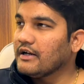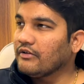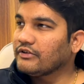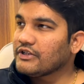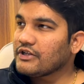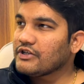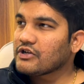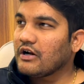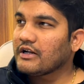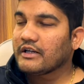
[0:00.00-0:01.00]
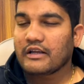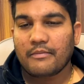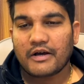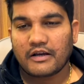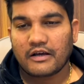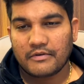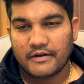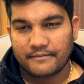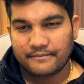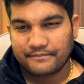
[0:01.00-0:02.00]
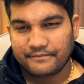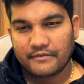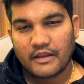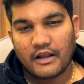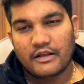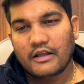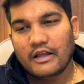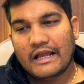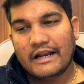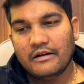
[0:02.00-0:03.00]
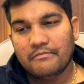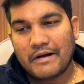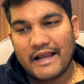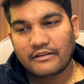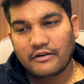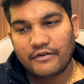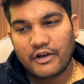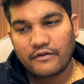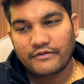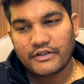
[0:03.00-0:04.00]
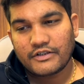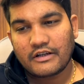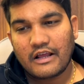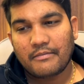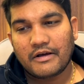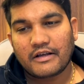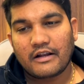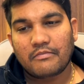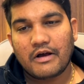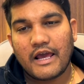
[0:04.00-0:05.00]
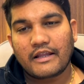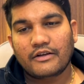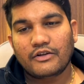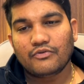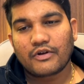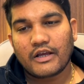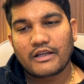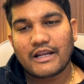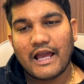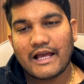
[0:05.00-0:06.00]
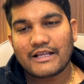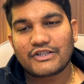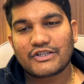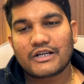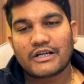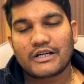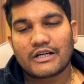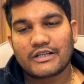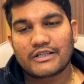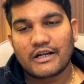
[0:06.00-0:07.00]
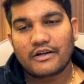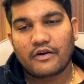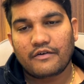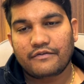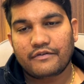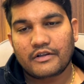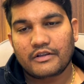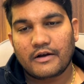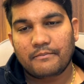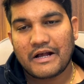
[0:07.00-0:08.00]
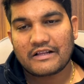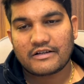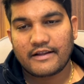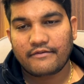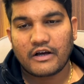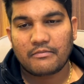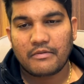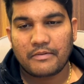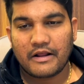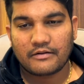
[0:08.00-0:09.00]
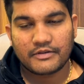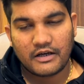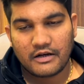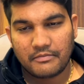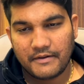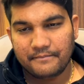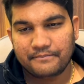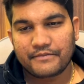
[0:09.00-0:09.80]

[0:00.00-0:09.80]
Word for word: Now this is called Kriyaman karma. And by the way of this Kriyaman karma, either you can enhance the result of the past life karma, prarabdha karma,